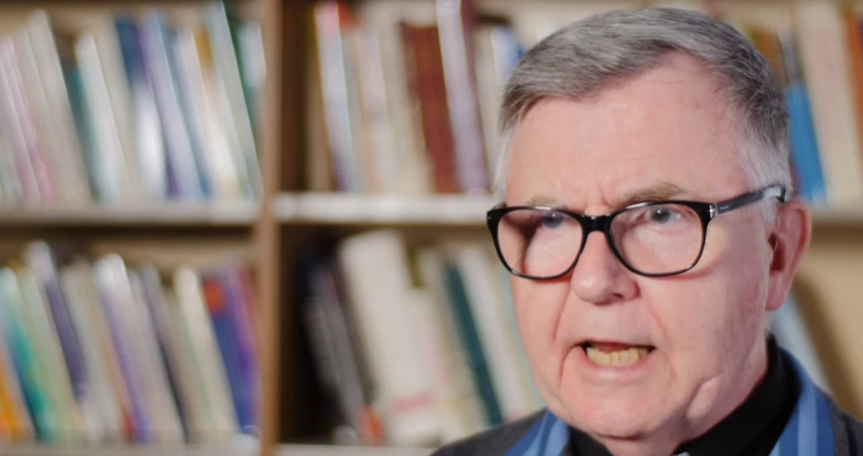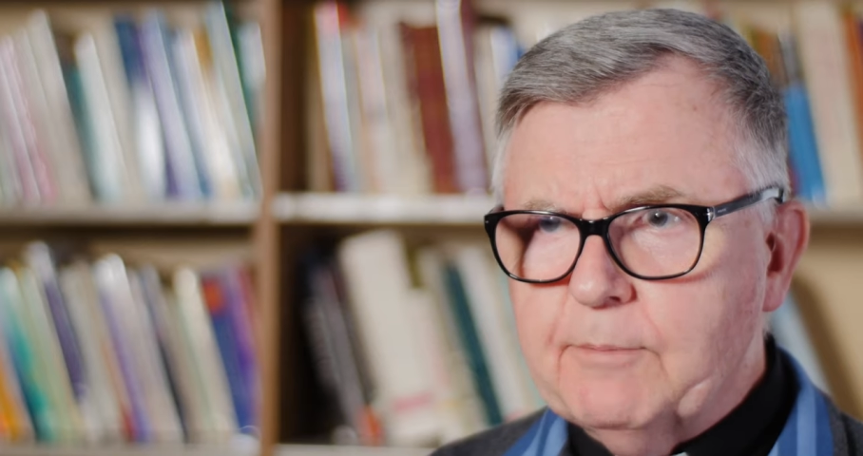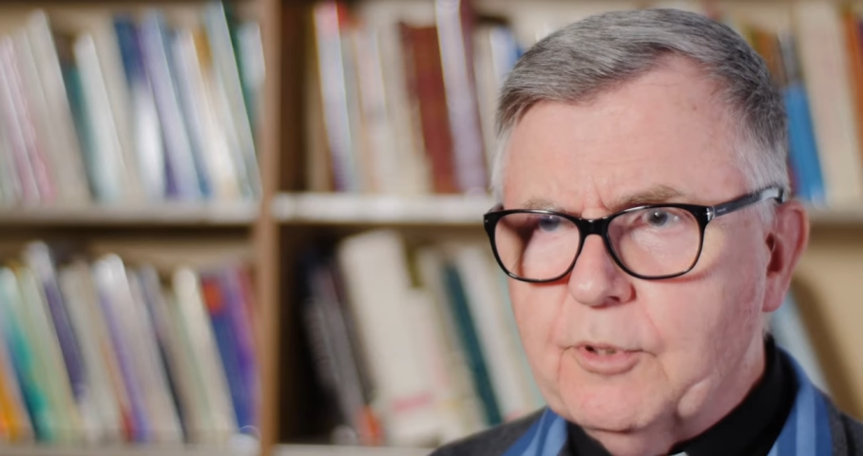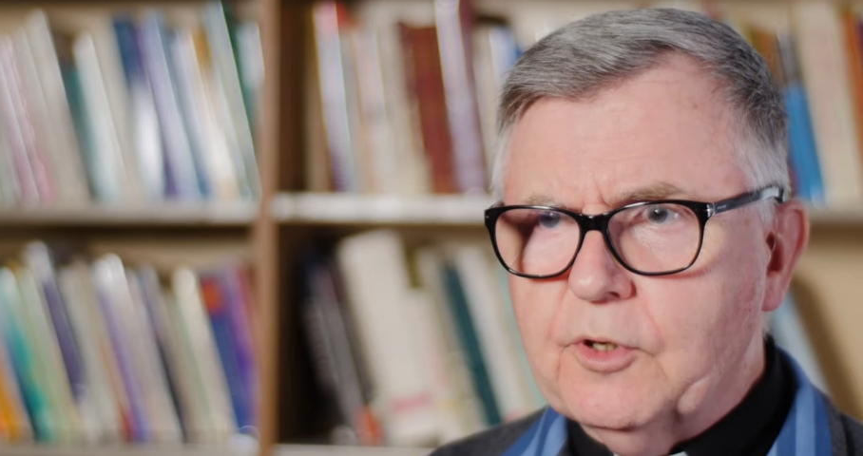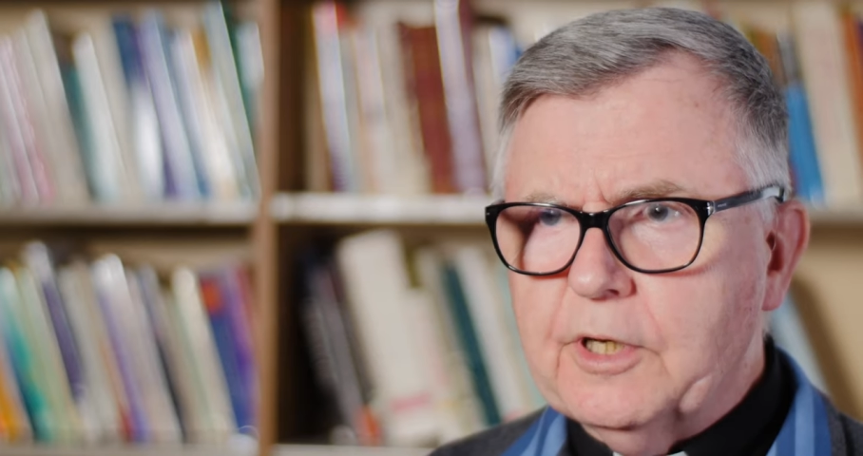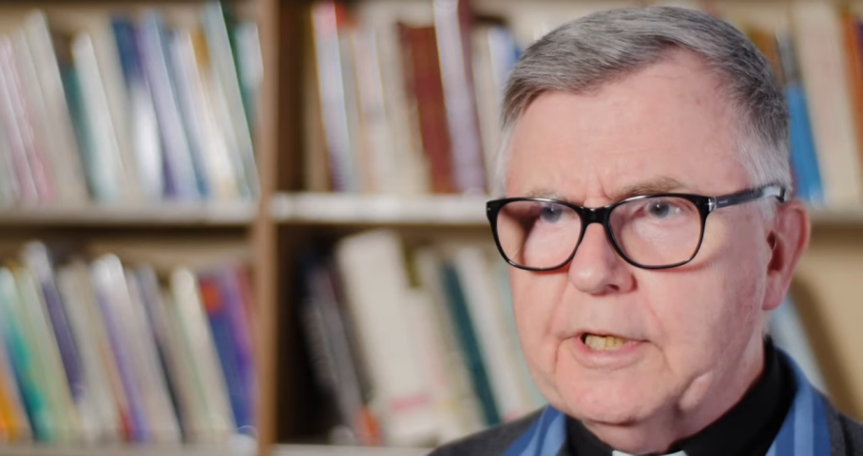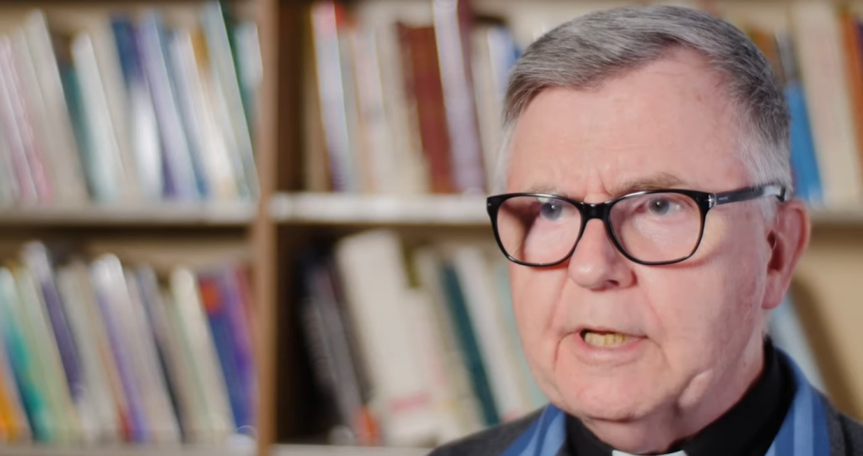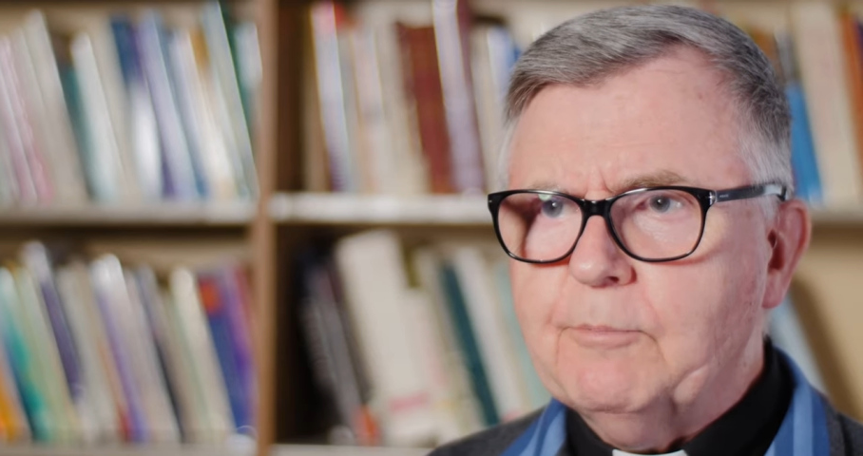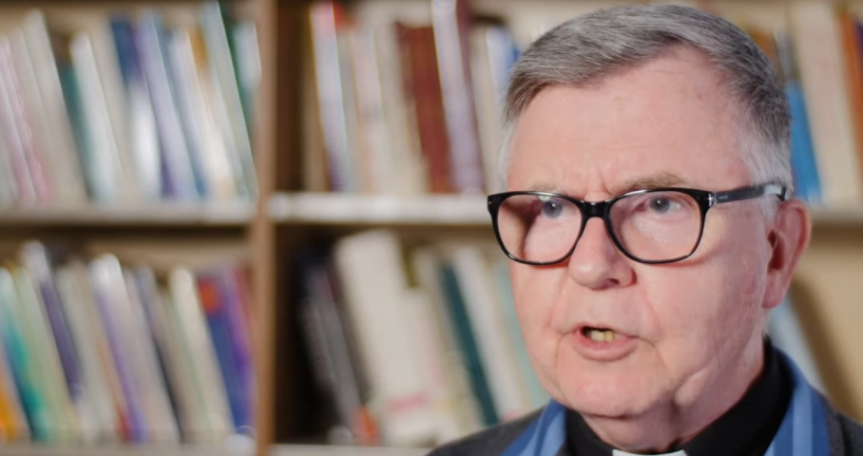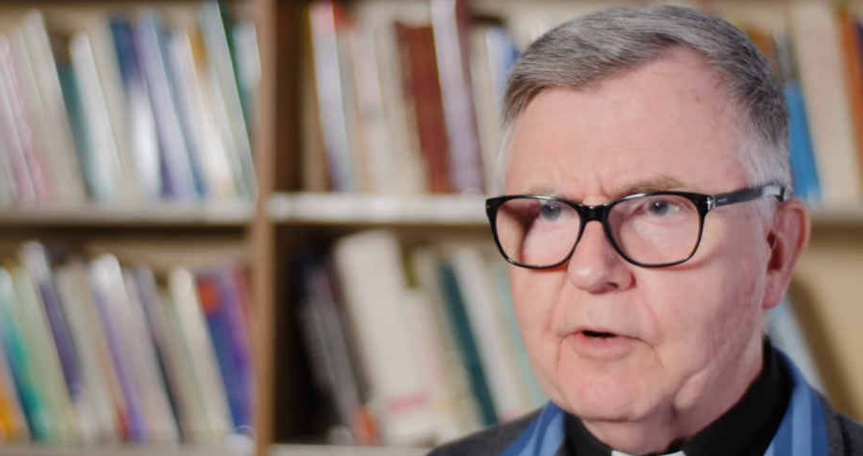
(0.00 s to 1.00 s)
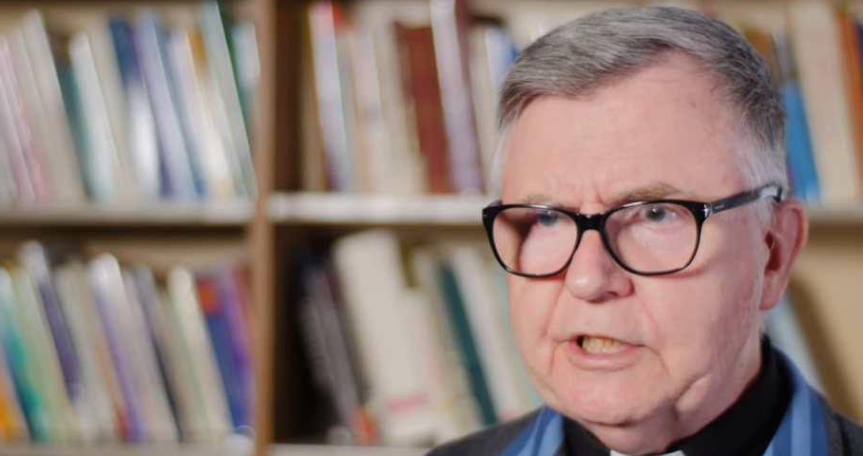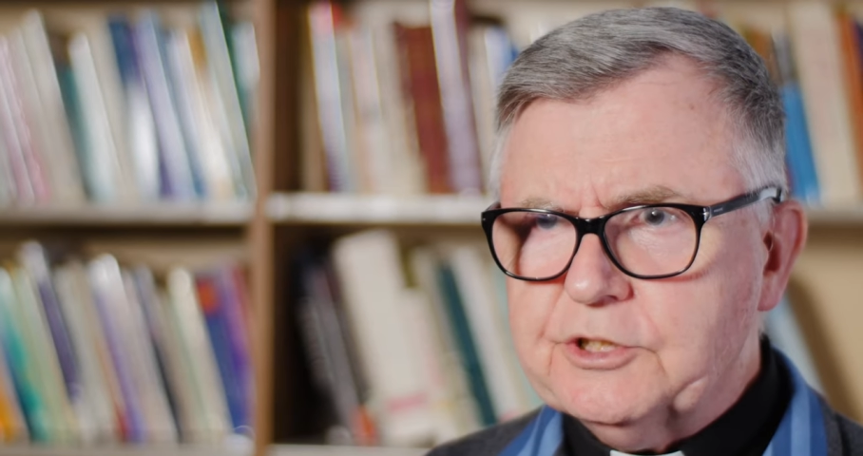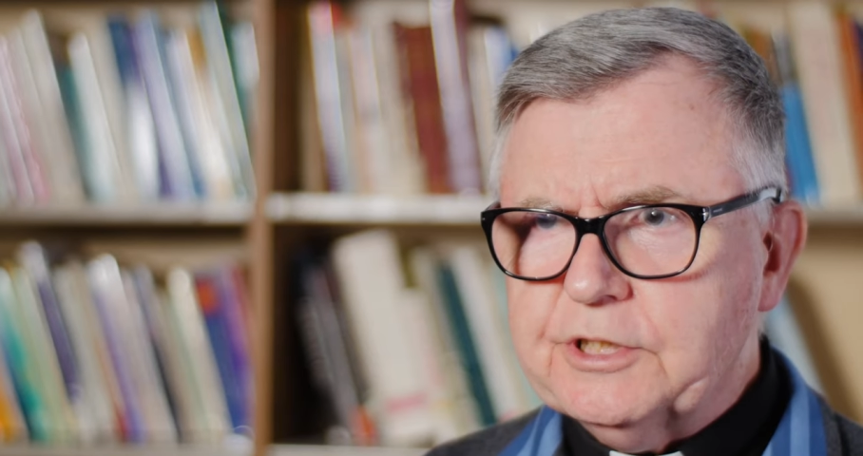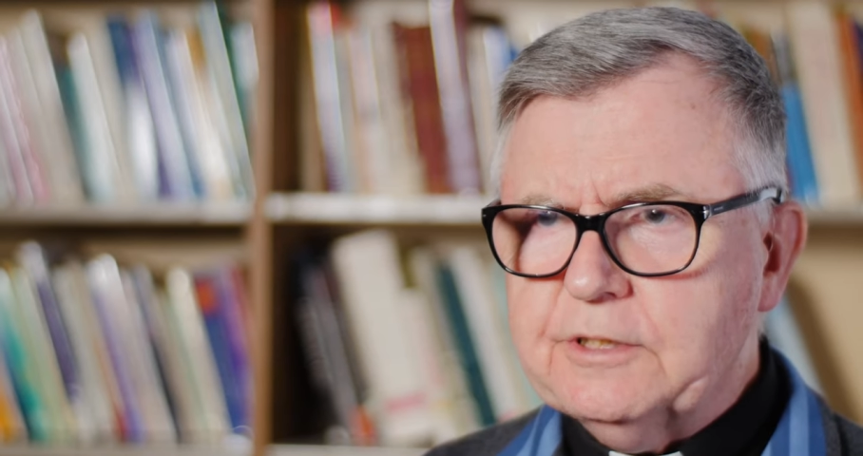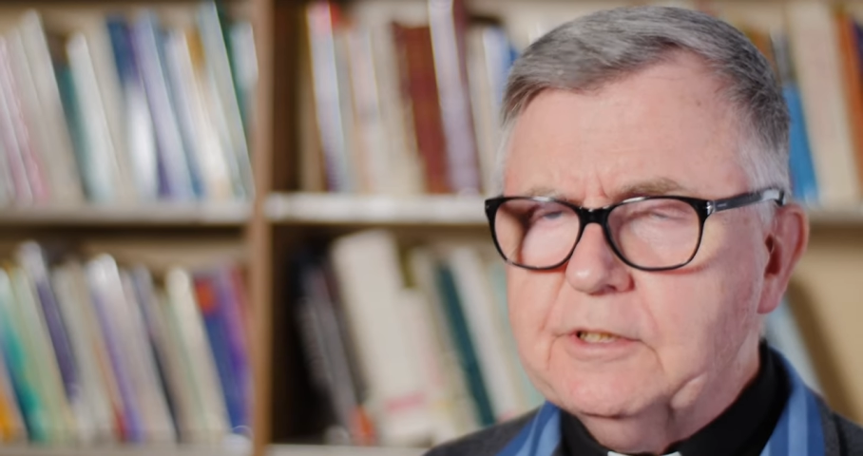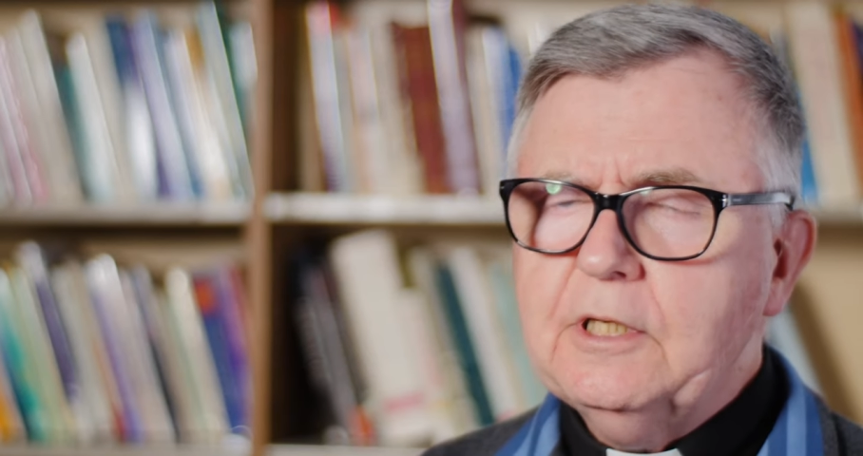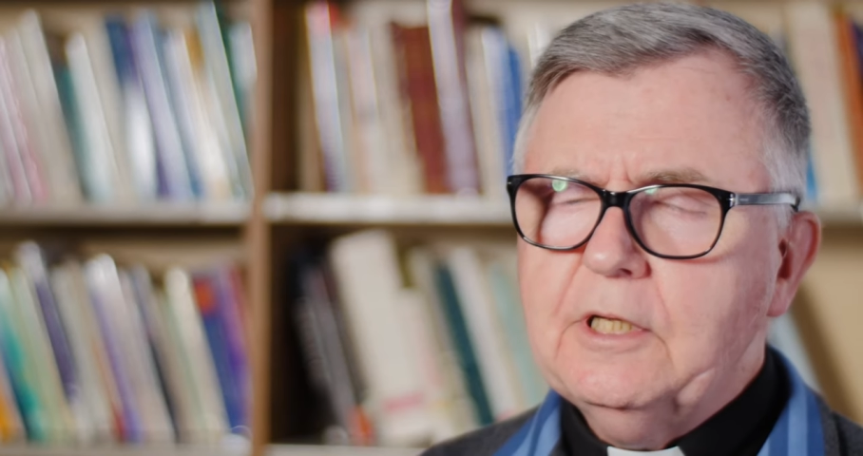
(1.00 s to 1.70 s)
neighborhood, immigration,